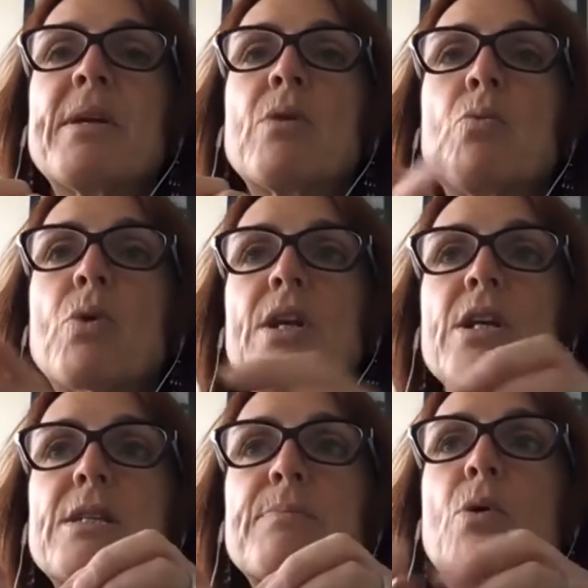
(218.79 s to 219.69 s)

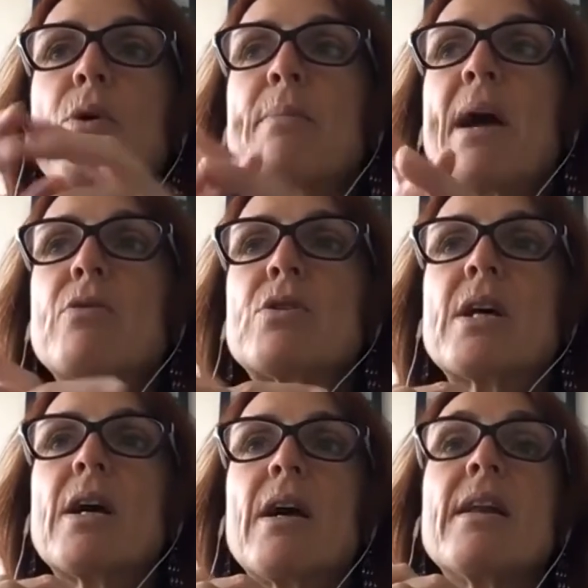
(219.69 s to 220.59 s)
He spoke about
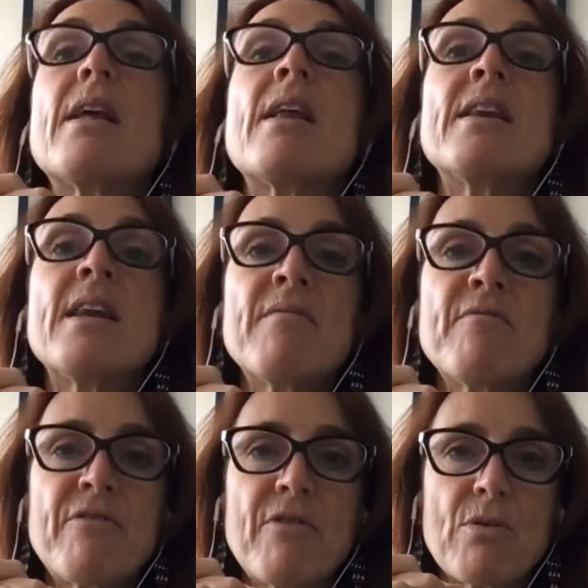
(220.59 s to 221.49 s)
a
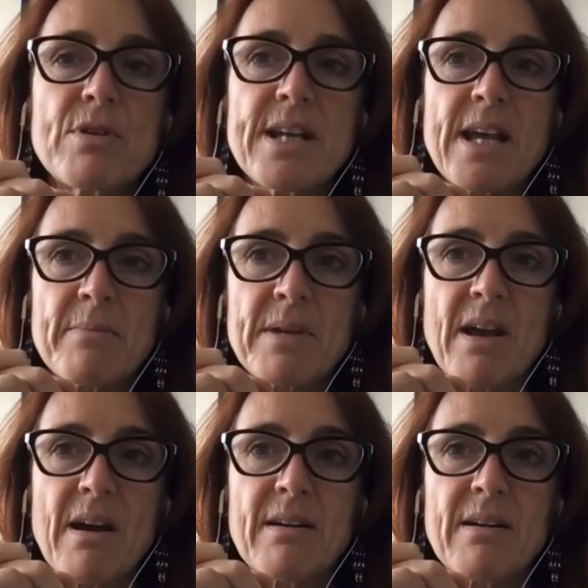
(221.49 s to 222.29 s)
Nymphodemia.